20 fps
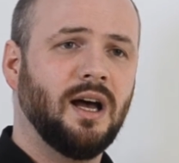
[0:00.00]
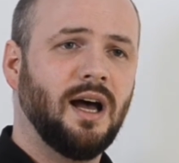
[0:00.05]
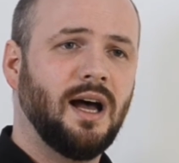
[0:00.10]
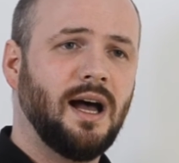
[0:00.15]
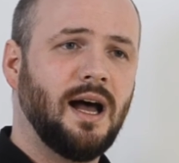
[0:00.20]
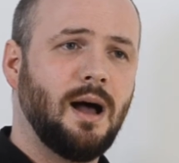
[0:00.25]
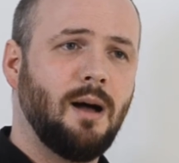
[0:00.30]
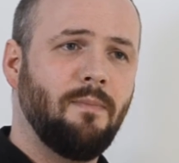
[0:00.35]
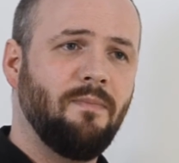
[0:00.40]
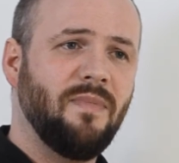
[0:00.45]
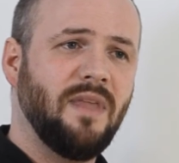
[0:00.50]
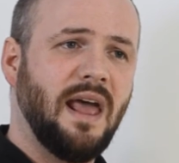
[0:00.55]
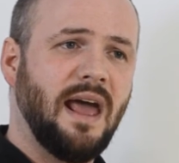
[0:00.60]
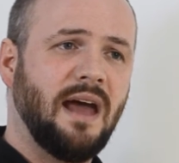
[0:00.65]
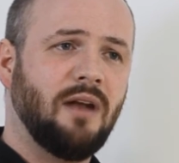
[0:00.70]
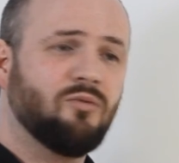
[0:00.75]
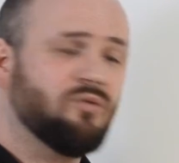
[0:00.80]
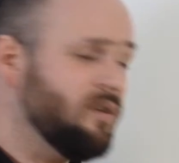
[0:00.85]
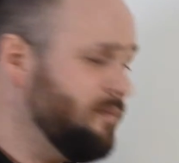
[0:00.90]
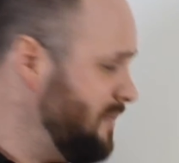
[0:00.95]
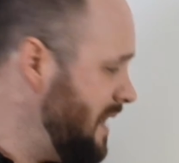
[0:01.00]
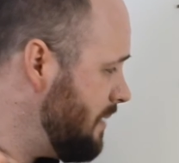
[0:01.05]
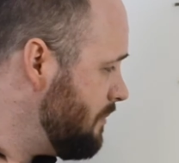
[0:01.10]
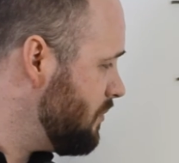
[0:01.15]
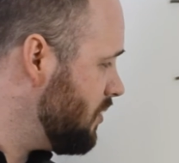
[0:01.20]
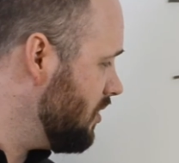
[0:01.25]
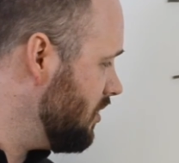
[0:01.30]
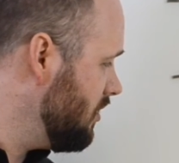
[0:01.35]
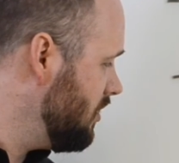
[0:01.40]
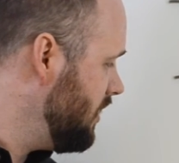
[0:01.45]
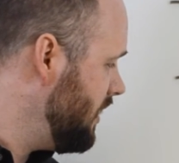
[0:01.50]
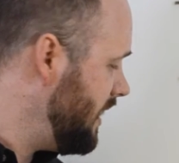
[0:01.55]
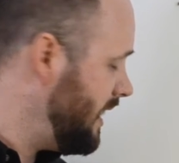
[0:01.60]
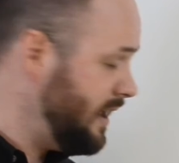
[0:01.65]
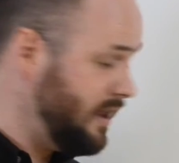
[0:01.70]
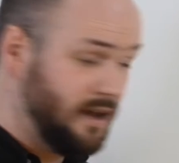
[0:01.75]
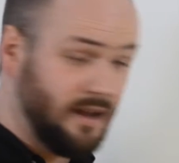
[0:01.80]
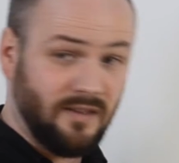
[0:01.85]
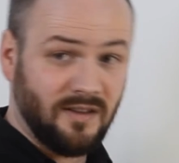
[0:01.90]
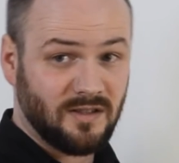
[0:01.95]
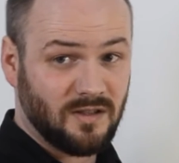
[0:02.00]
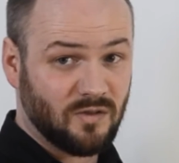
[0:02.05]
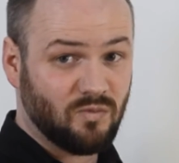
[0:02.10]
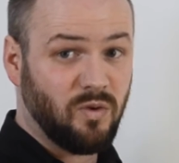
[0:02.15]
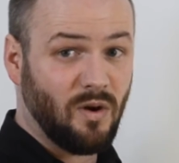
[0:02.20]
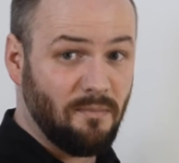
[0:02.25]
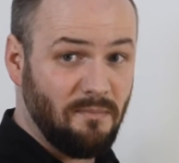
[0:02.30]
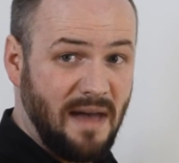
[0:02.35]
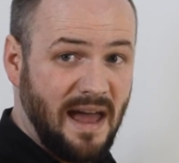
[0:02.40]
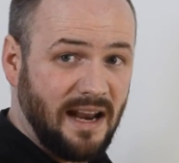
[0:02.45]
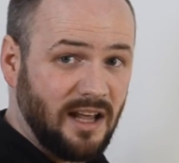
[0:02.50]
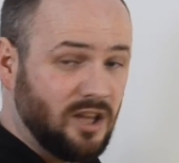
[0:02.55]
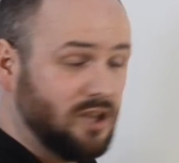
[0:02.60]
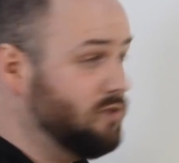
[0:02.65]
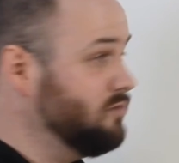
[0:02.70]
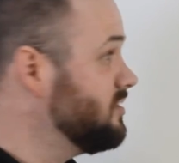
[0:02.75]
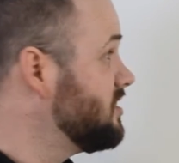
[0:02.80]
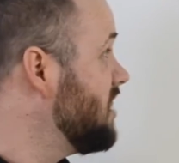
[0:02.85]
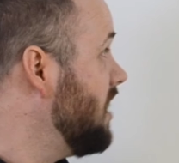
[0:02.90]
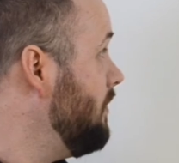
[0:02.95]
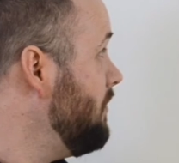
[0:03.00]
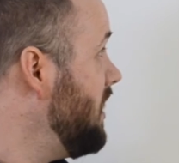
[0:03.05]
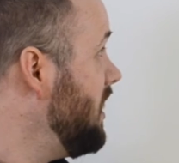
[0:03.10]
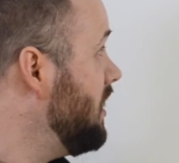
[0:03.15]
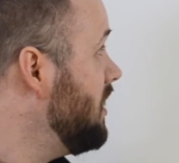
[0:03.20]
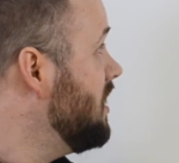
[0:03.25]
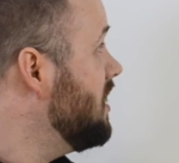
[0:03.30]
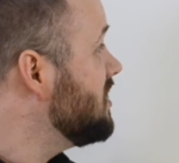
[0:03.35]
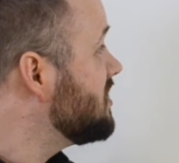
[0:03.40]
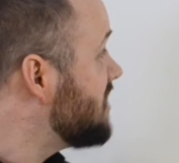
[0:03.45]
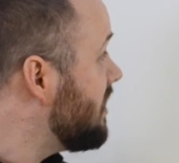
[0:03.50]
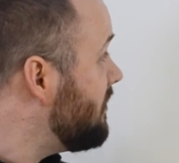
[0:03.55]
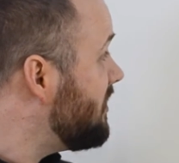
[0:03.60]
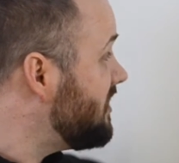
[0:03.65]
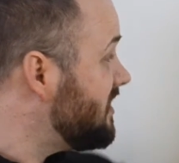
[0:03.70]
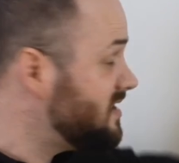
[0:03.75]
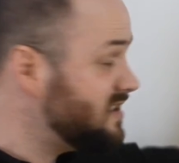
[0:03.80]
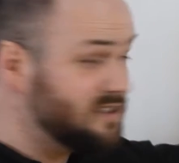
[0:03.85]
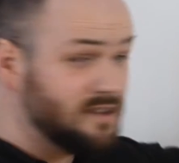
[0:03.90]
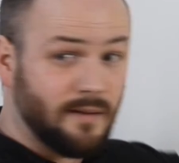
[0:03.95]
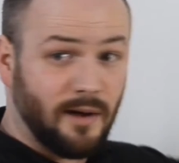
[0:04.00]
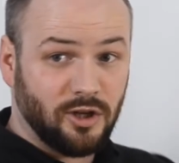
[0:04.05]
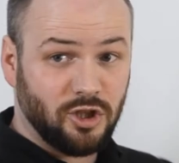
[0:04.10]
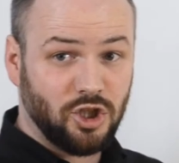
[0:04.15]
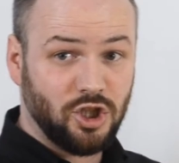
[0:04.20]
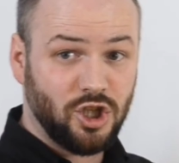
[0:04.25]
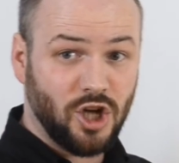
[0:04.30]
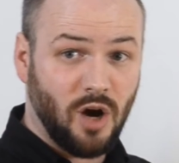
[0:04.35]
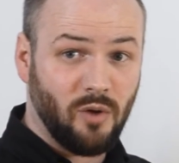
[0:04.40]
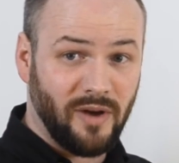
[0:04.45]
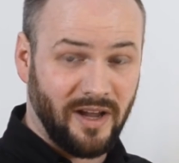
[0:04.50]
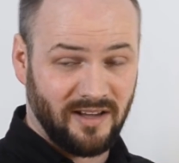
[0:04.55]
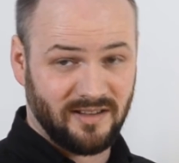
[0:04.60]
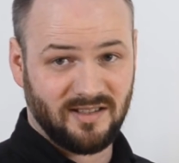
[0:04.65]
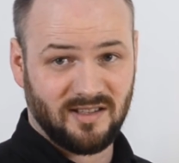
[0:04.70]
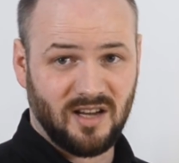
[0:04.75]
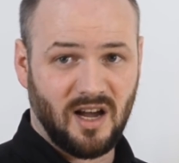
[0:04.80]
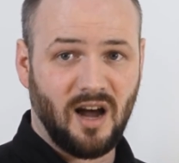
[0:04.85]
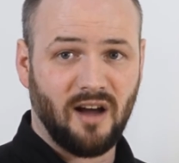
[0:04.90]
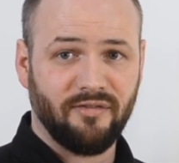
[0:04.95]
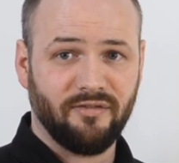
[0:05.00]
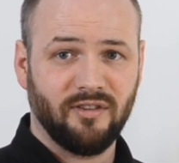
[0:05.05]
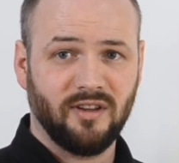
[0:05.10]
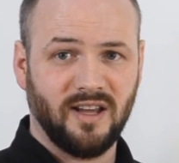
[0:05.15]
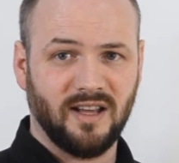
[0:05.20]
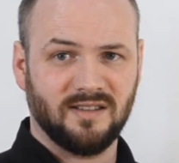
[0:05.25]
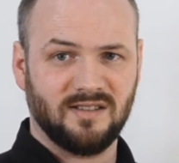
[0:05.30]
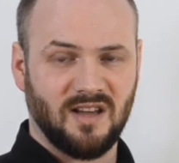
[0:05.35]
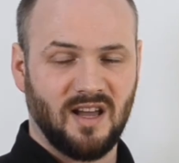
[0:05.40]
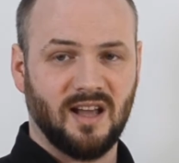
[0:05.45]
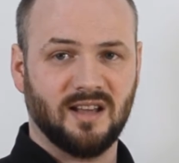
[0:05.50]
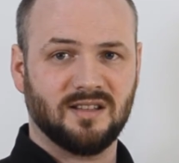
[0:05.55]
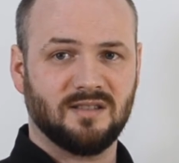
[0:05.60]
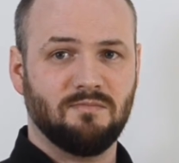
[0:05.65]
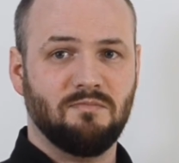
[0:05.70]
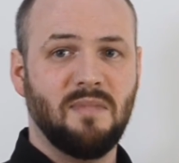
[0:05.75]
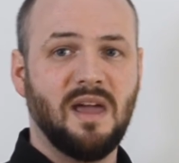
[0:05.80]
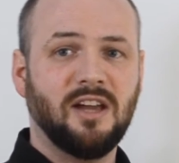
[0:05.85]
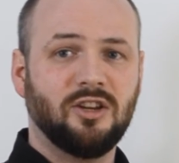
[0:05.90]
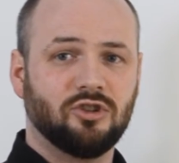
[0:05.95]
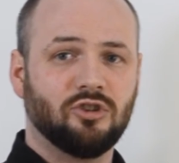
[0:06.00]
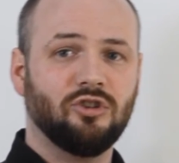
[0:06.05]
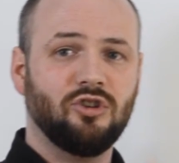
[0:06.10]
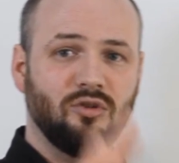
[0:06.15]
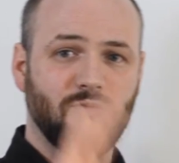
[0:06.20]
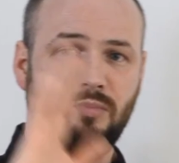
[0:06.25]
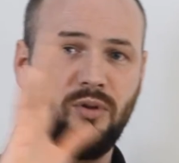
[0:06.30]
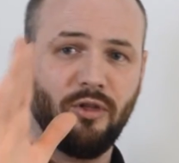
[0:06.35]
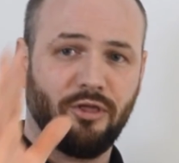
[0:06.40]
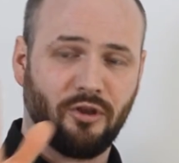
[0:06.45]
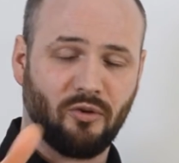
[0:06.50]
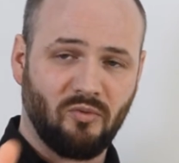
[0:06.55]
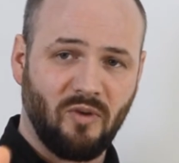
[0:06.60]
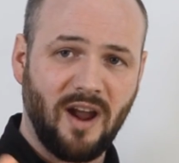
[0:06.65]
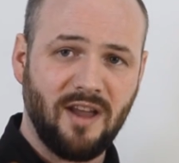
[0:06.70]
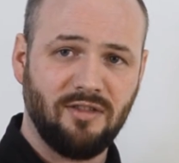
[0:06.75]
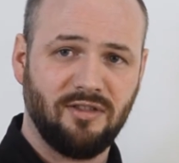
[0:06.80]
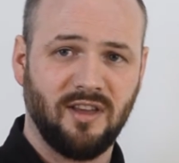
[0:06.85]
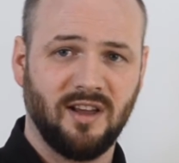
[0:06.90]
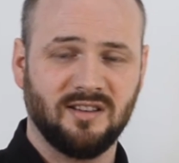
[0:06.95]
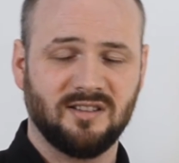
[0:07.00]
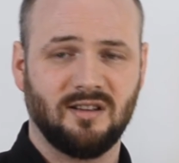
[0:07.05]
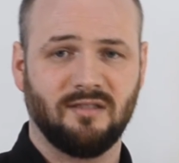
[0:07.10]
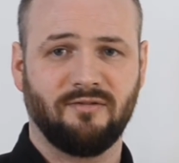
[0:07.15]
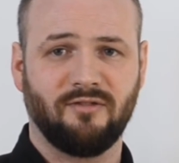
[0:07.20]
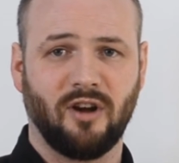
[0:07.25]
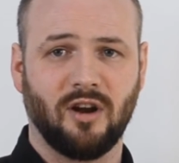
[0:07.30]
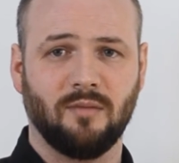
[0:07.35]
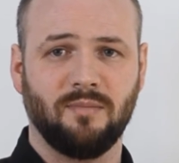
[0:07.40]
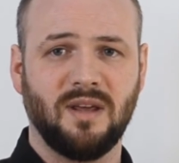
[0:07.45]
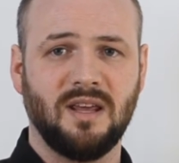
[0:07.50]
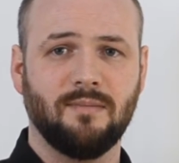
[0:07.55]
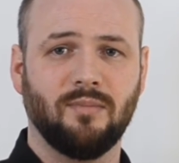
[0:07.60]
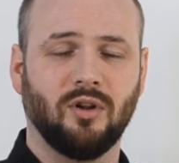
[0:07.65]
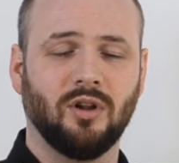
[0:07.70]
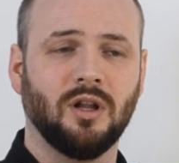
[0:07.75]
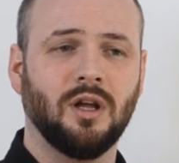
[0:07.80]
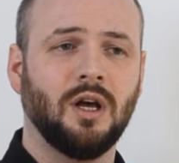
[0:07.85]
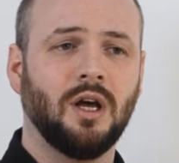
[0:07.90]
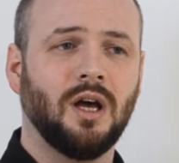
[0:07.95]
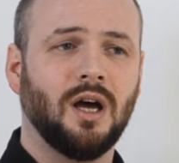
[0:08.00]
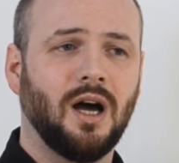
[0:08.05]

And remember, and this is where meta cues come in, some of this is about showing stuff. It's make sure you put the right things in front of people.